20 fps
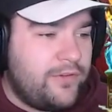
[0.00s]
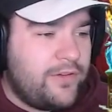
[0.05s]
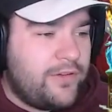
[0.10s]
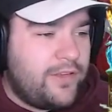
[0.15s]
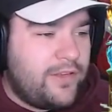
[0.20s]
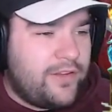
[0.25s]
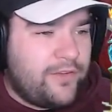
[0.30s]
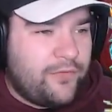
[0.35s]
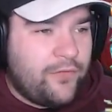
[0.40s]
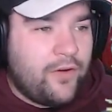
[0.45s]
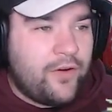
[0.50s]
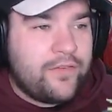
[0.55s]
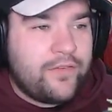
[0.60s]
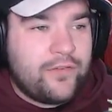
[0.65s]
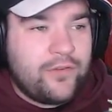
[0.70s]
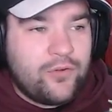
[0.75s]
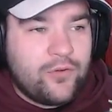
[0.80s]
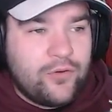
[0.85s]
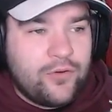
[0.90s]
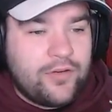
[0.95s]
That's
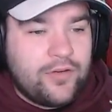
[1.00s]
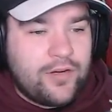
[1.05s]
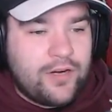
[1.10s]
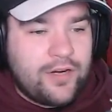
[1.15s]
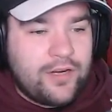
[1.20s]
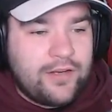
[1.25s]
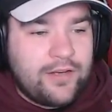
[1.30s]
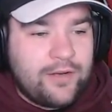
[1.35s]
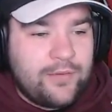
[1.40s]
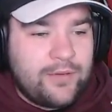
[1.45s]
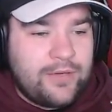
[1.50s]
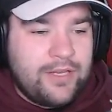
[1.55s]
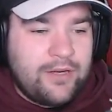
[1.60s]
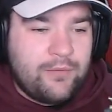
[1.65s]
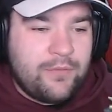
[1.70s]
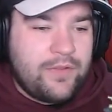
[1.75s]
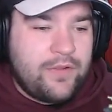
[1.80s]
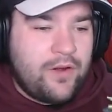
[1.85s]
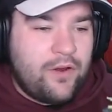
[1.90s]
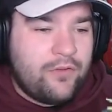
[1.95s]
Frozen, good. Alright, now we hit
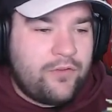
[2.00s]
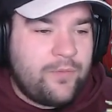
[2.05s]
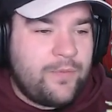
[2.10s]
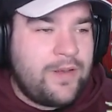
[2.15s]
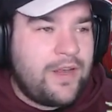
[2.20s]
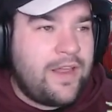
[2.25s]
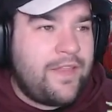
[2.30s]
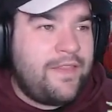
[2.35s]
it with an ultimate, and